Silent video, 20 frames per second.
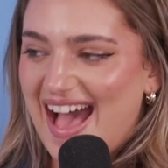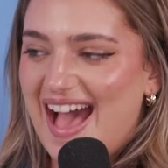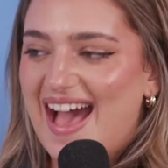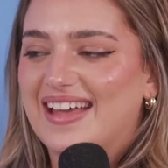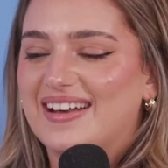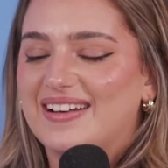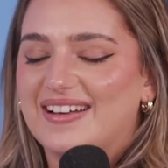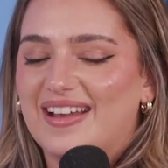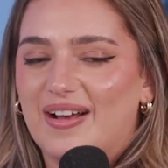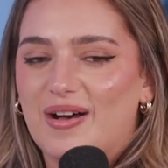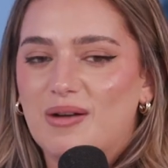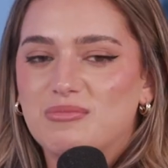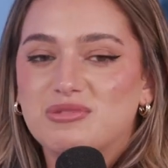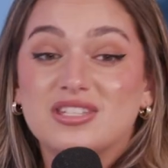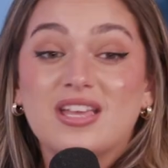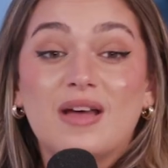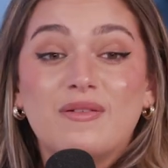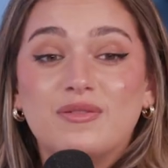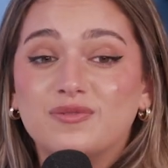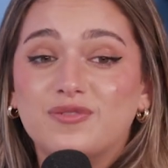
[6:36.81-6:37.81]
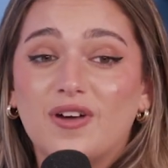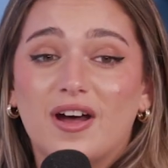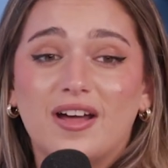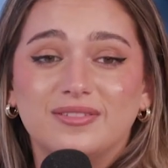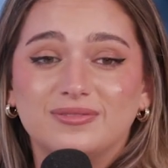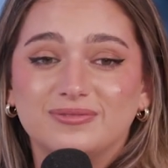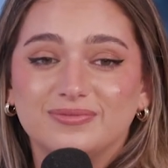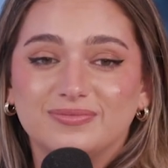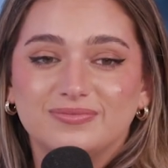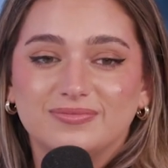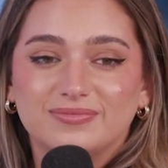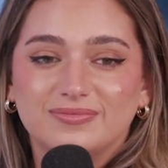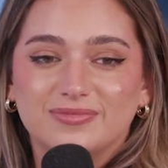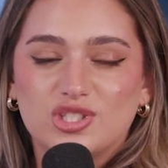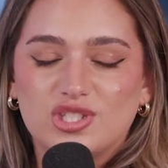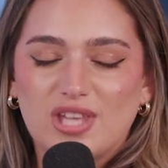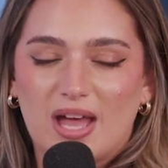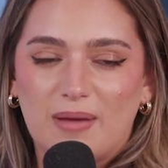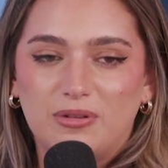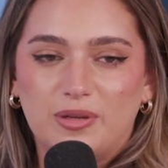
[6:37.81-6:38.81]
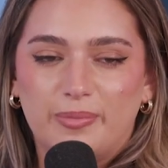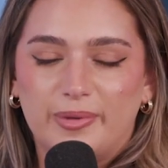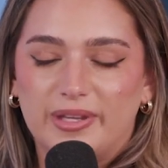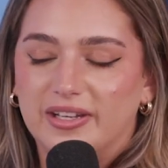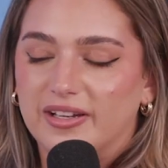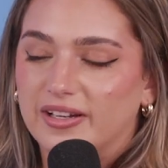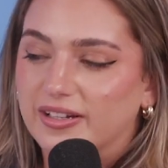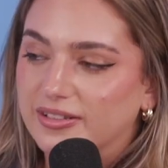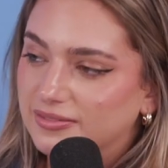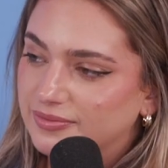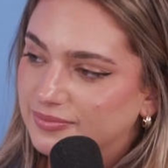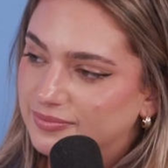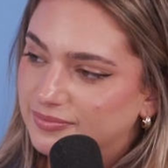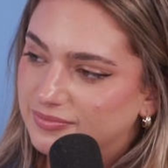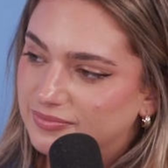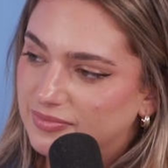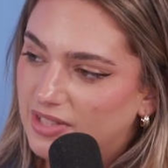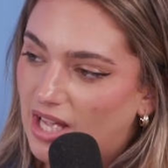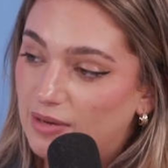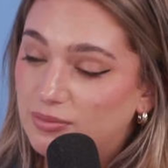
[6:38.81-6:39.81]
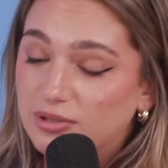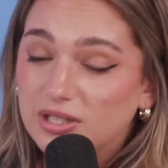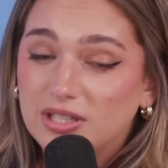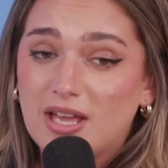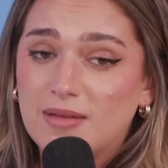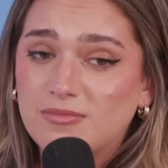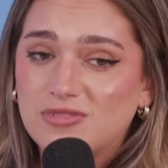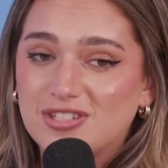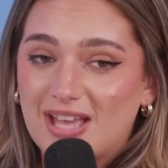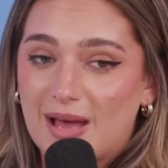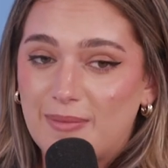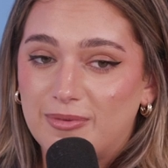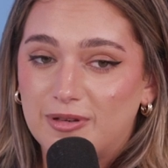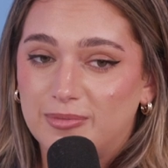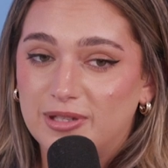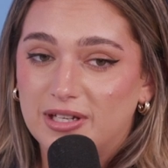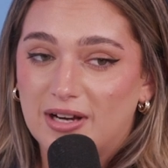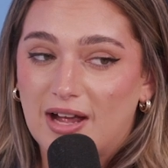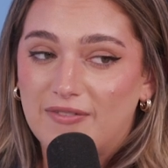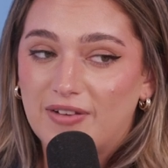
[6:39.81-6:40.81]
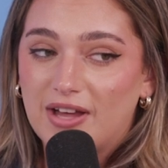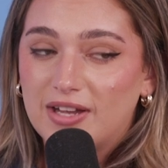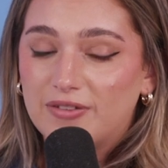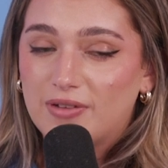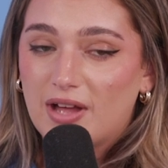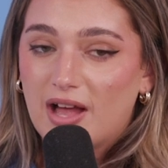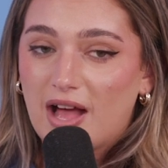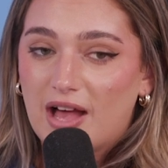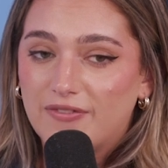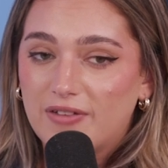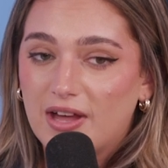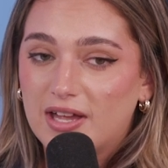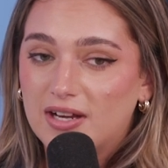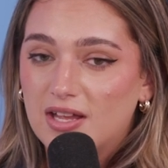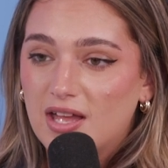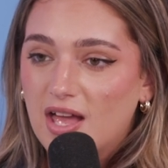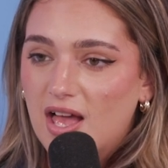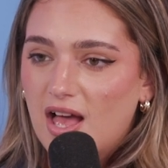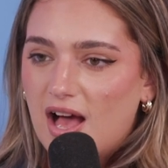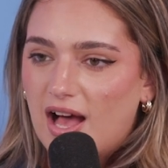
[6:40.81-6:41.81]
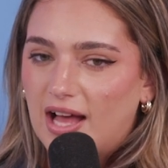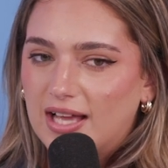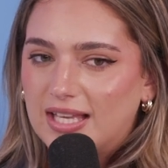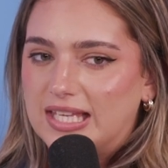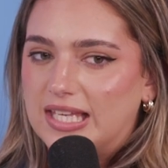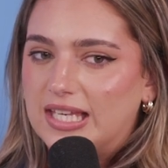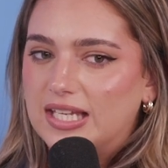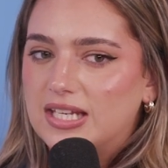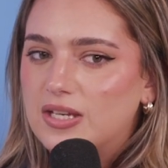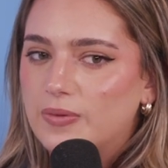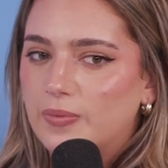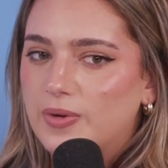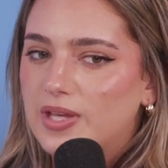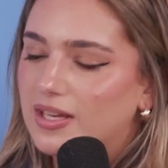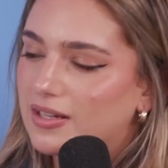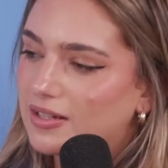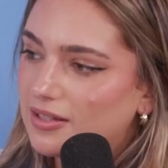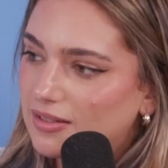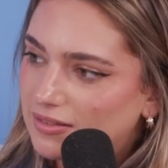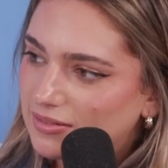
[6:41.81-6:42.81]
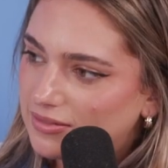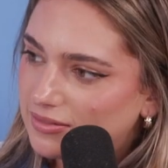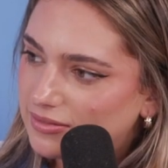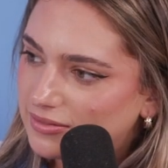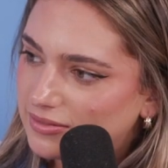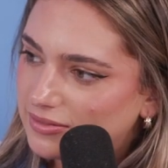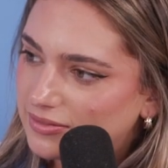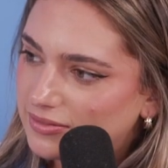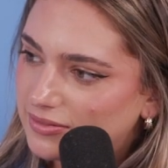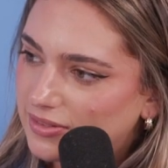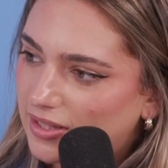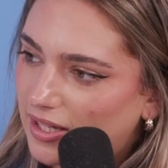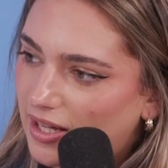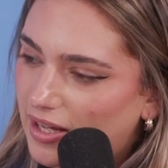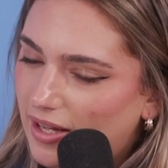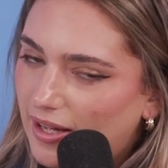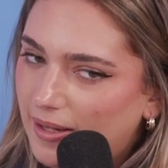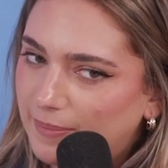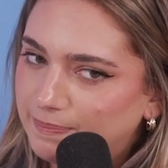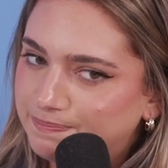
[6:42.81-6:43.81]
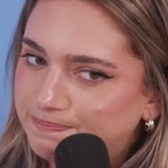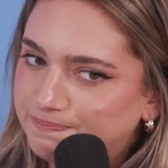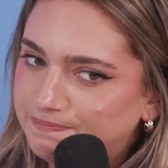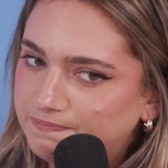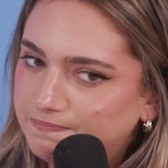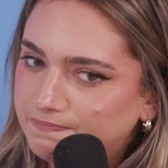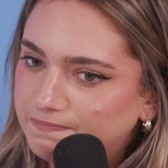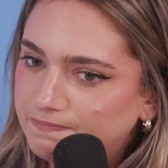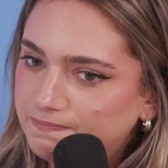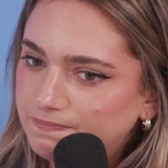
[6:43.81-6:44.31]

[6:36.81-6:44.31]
I don't know. I'm just having fun. Just happy to be here. Just joshing. I really am just happy to be here. I've had, I've had a giddy week. Yeah. Um,